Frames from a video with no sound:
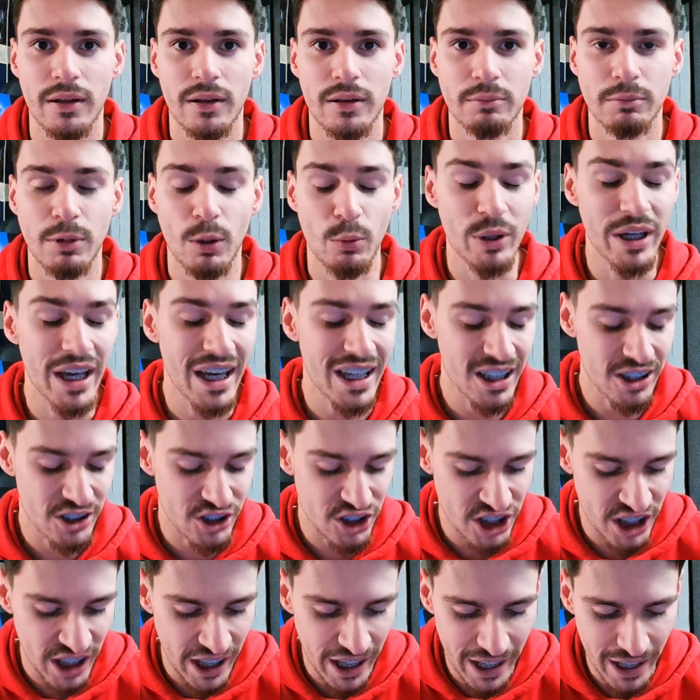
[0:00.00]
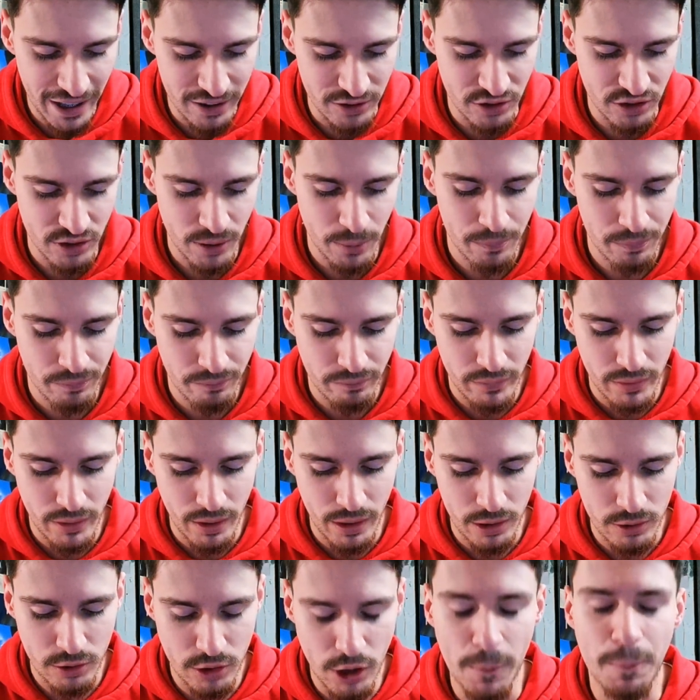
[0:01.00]
But we had a chance
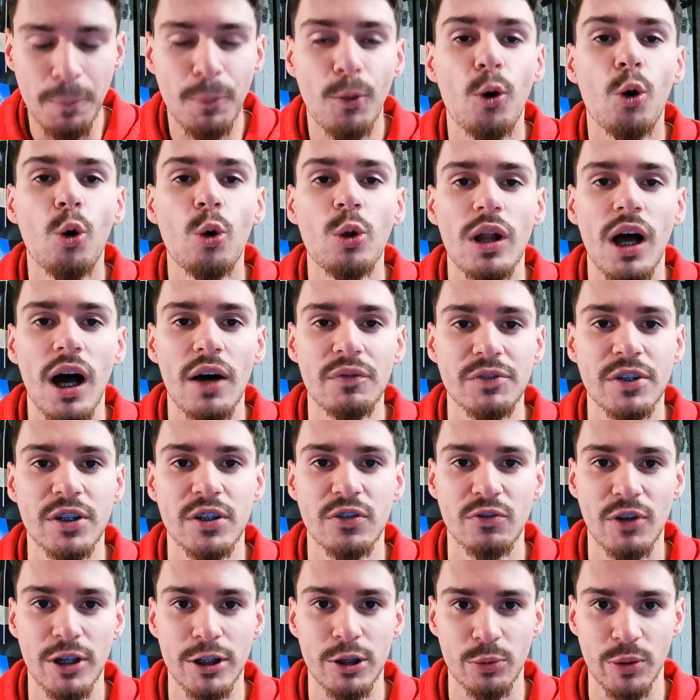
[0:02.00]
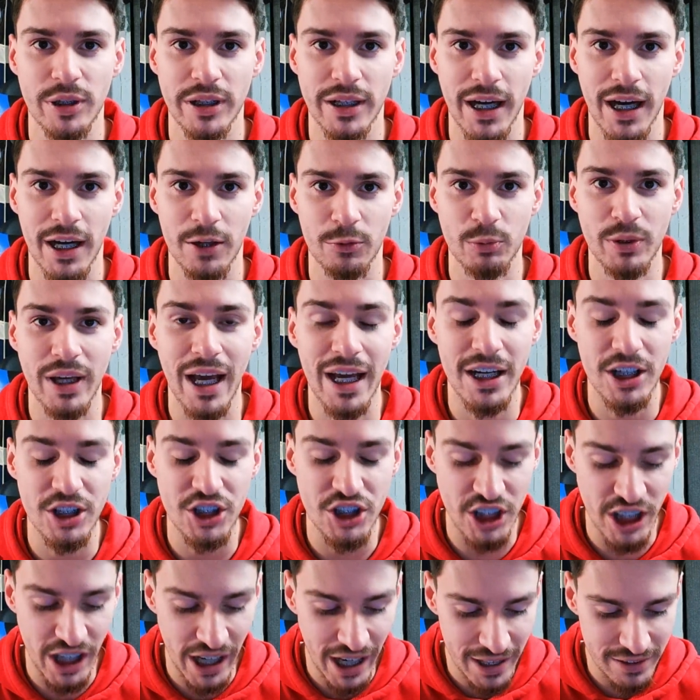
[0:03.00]
to pull off this victory, guys. We had a
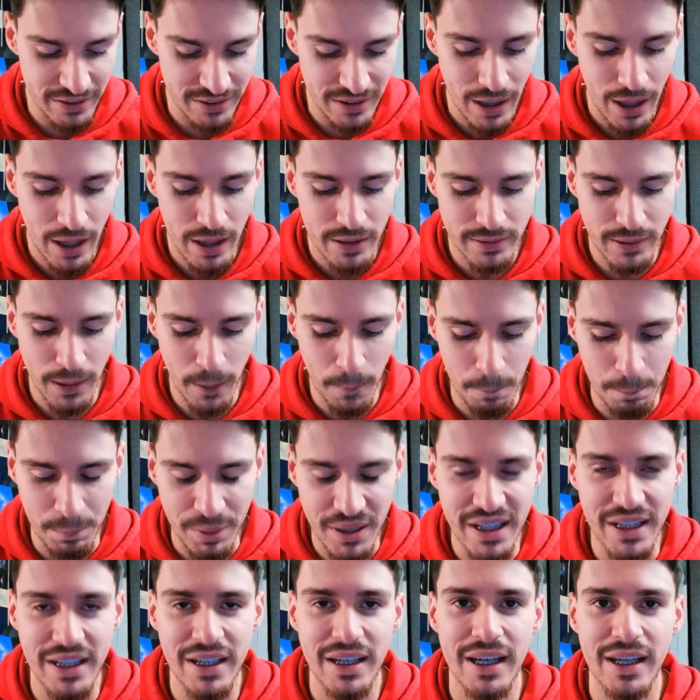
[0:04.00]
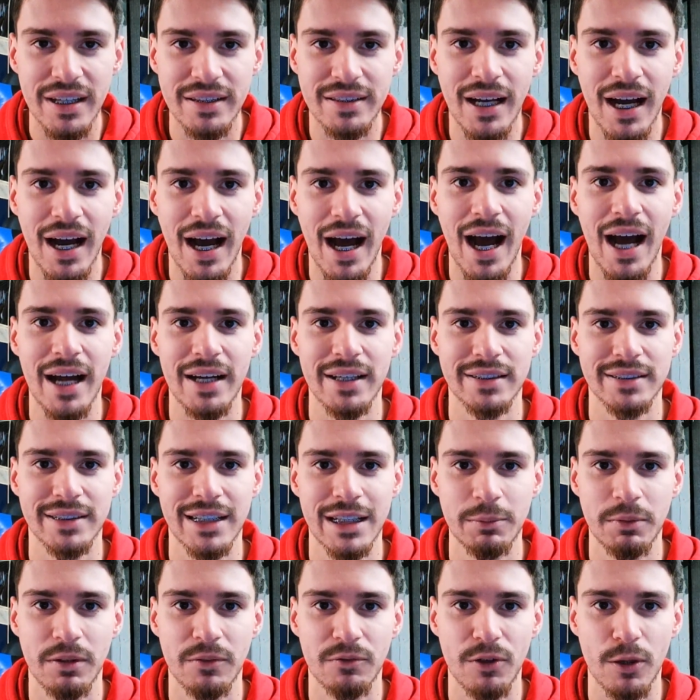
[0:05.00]
chance to beat the hottest
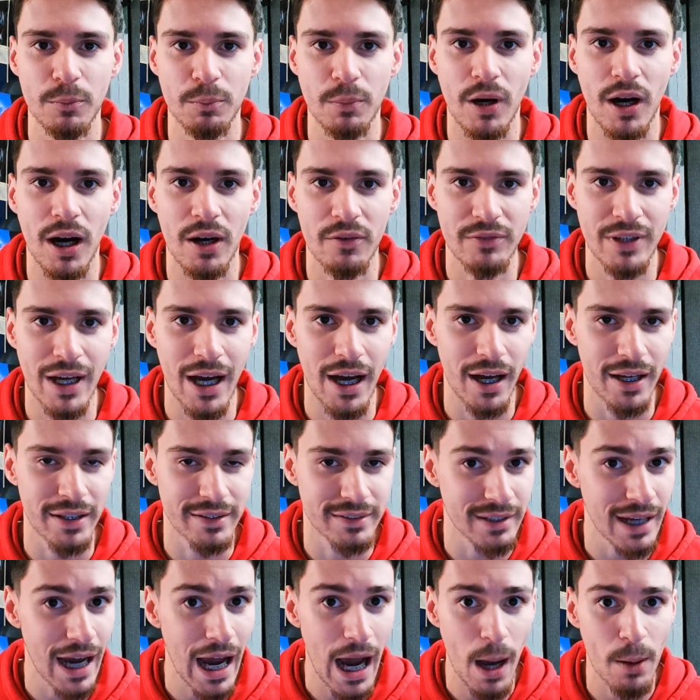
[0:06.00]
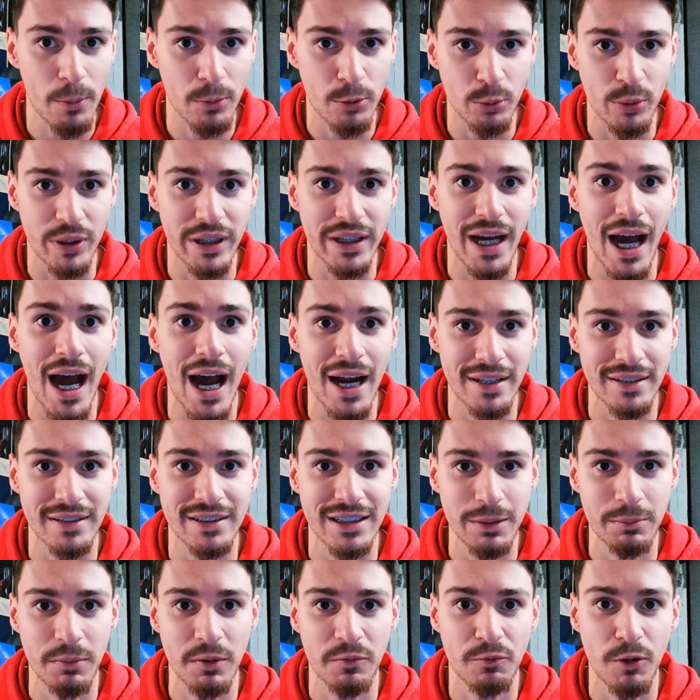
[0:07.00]
team in football, if not a top 3 hottest
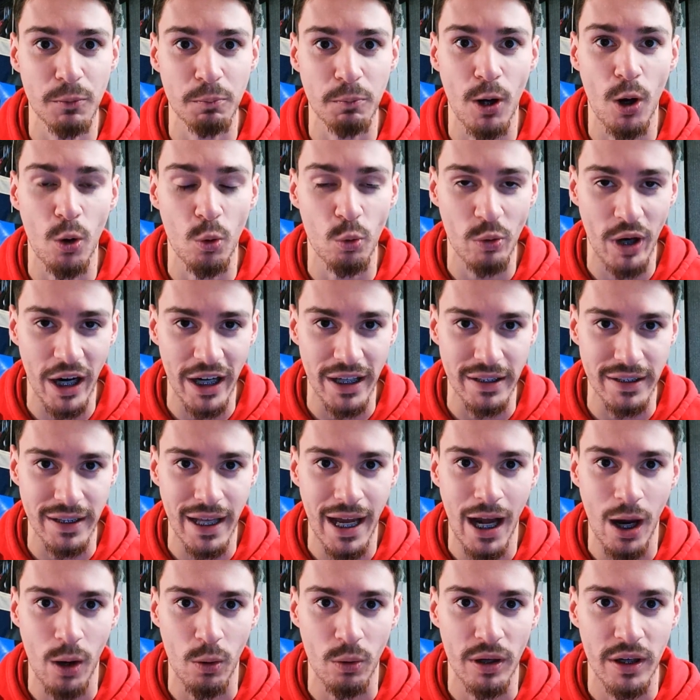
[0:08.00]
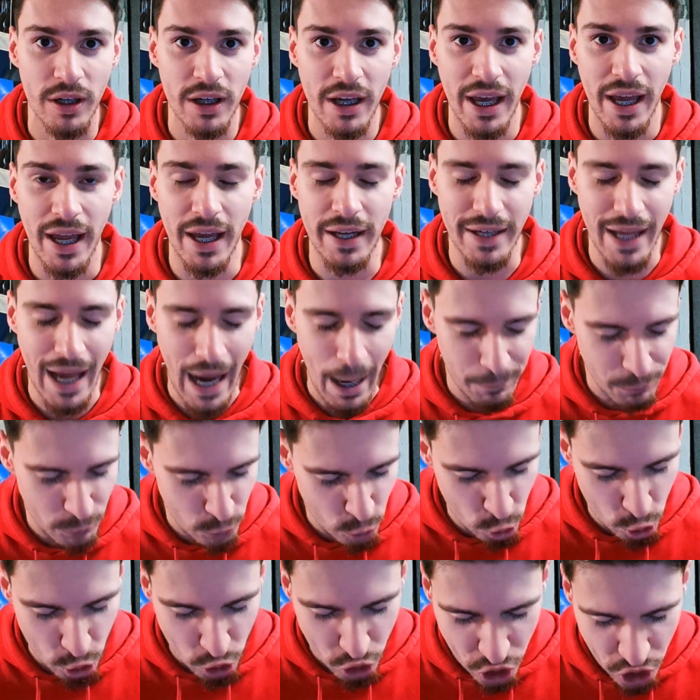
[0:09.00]
team in football right now. An
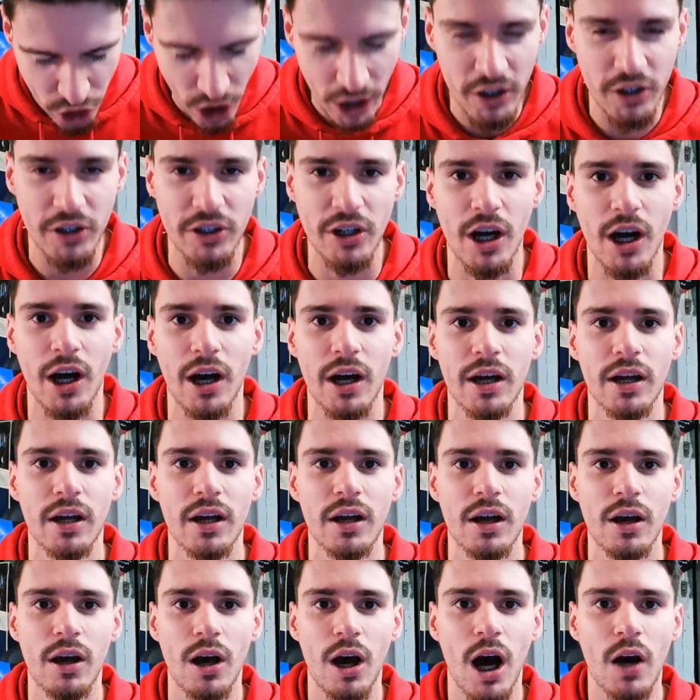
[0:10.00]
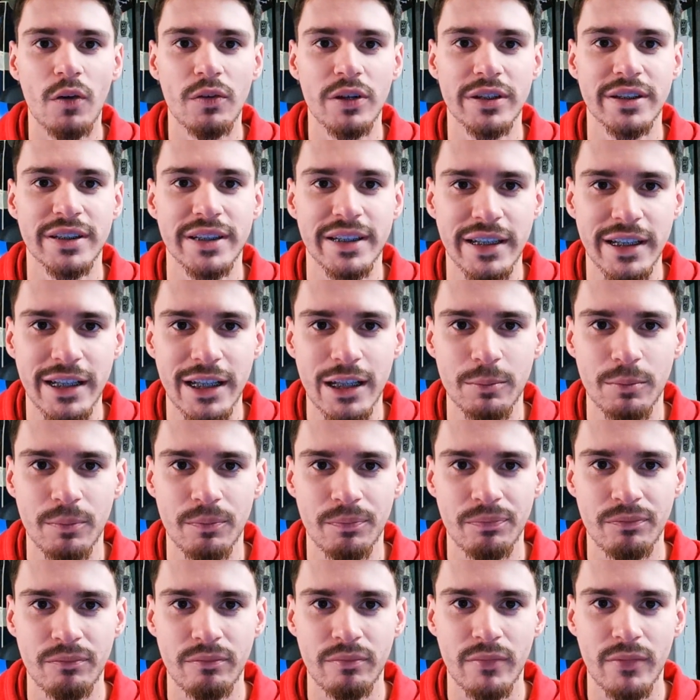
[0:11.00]
absolute juggernaut of a team.
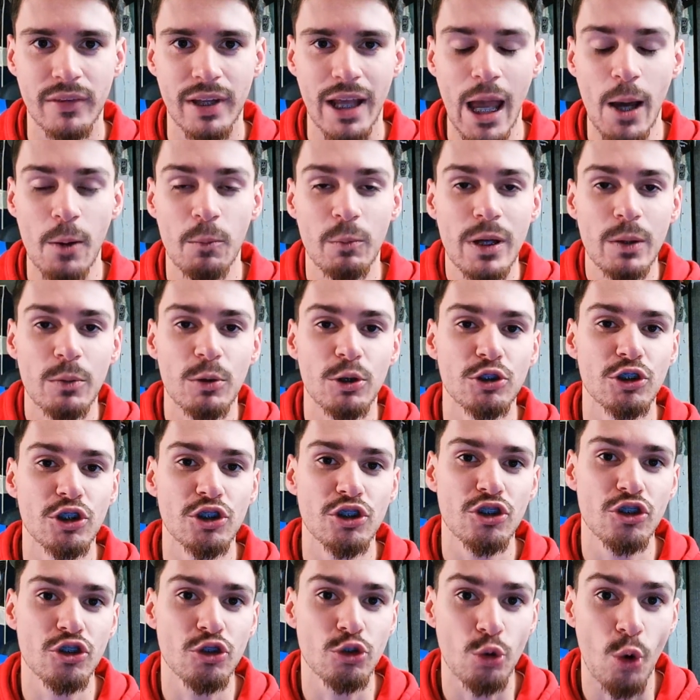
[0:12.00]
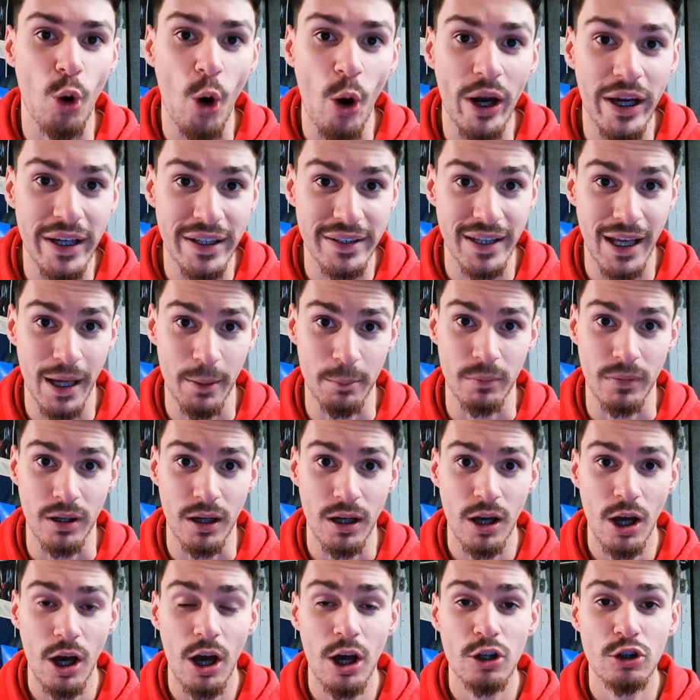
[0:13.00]
And we were destroying them
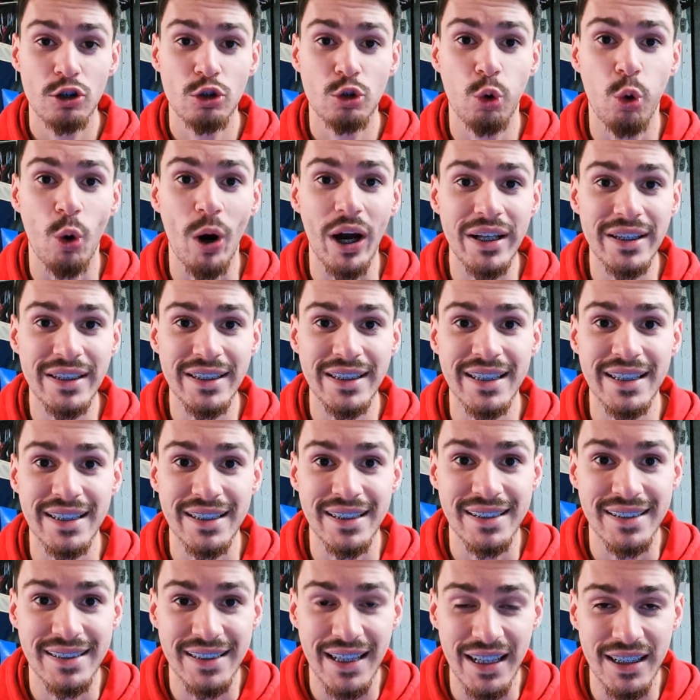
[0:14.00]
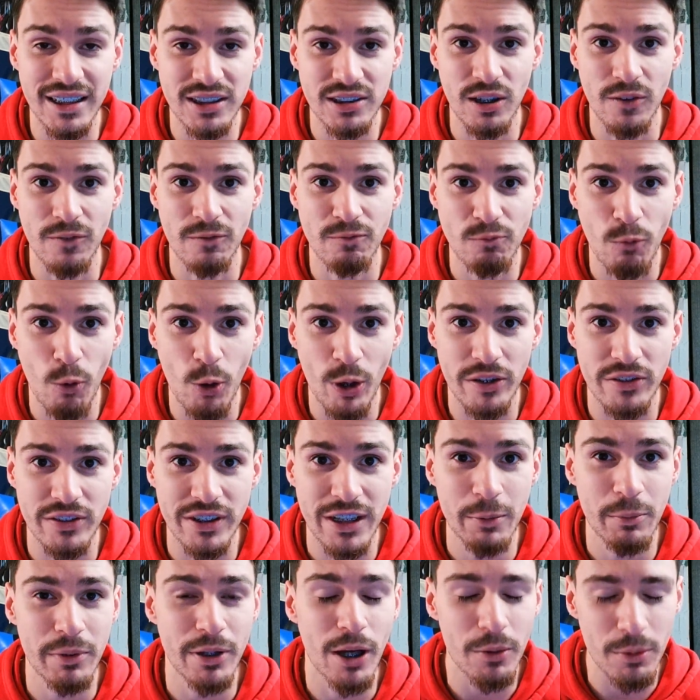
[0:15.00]

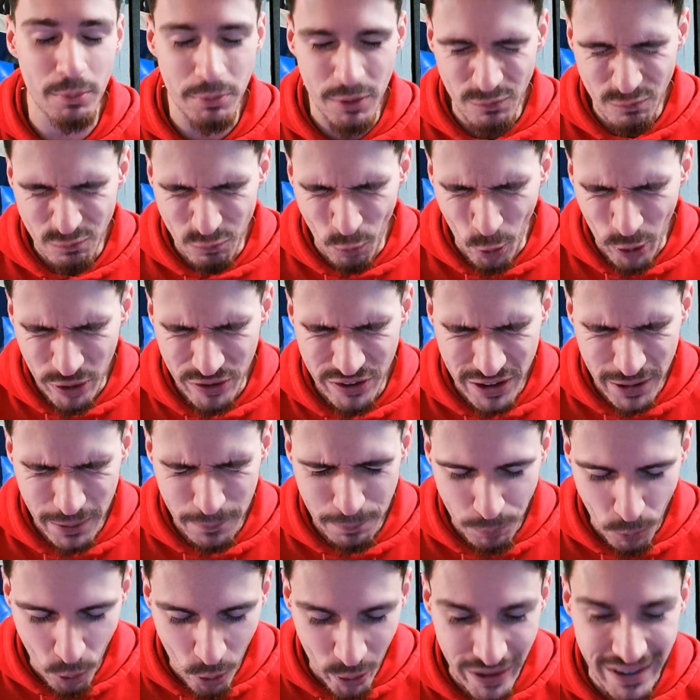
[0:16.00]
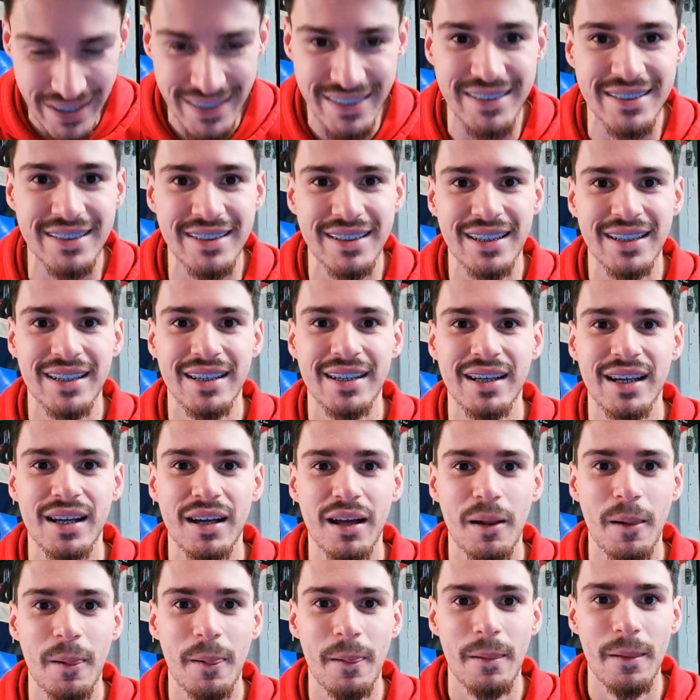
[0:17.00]
26-14. We held them to 14 points
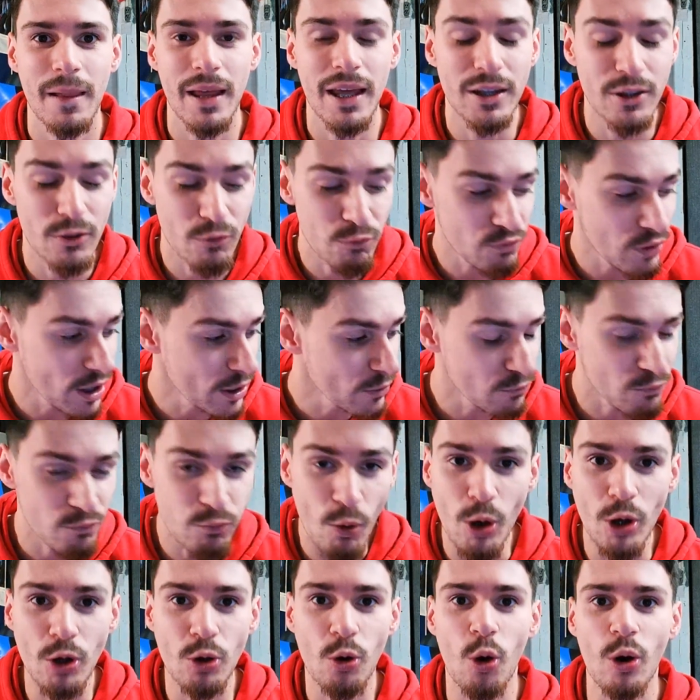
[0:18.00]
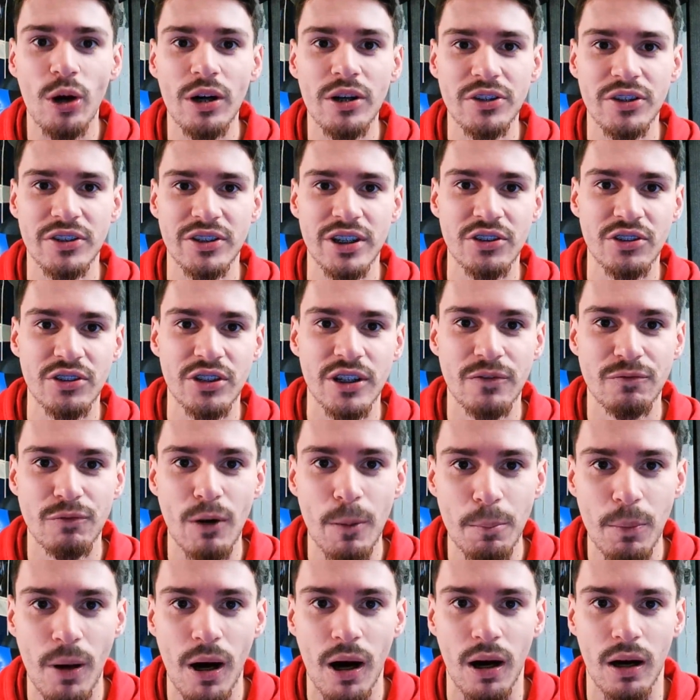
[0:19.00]
in 4 quarters, essentially, of
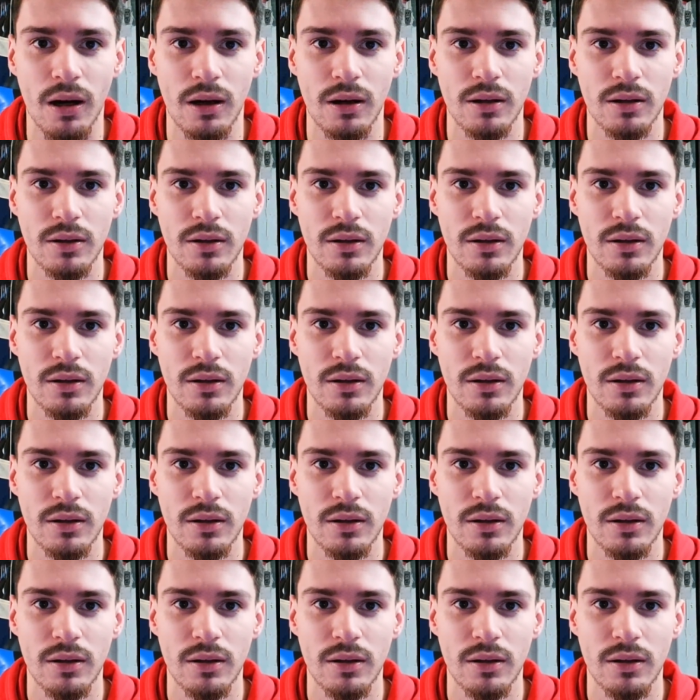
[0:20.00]
football.